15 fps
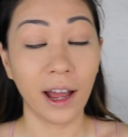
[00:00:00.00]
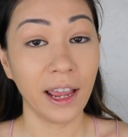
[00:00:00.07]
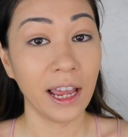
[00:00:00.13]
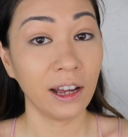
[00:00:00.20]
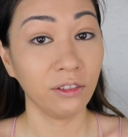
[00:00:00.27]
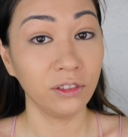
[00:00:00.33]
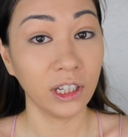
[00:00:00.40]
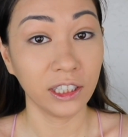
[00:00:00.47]
I
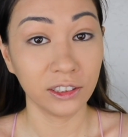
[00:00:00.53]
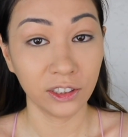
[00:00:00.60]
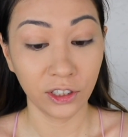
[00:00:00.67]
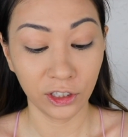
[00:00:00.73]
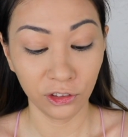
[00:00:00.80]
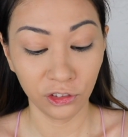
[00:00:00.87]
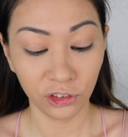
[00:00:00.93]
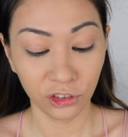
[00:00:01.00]
have not
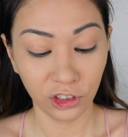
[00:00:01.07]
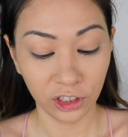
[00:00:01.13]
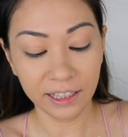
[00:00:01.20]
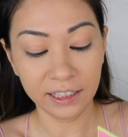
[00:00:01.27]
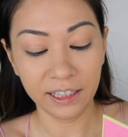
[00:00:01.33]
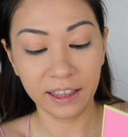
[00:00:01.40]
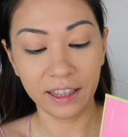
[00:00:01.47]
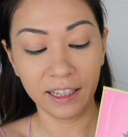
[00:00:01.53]
touched
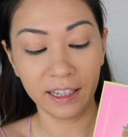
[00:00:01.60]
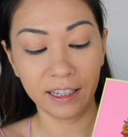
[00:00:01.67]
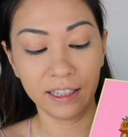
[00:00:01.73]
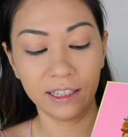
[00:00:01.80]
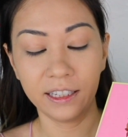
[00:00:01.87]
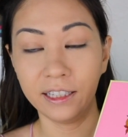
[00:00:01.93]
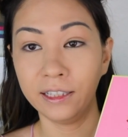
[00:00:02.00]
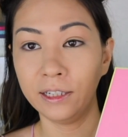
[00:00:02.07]

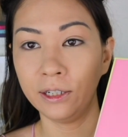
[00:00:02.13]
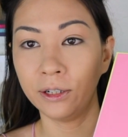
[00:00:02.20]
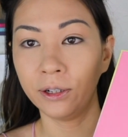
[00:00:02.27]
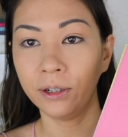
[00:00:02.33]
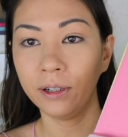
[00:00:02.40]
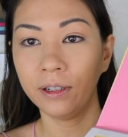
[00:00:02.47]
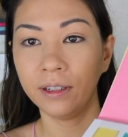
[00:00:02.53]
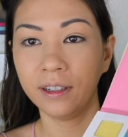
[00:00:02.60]
anything in
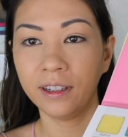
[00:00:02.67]
here.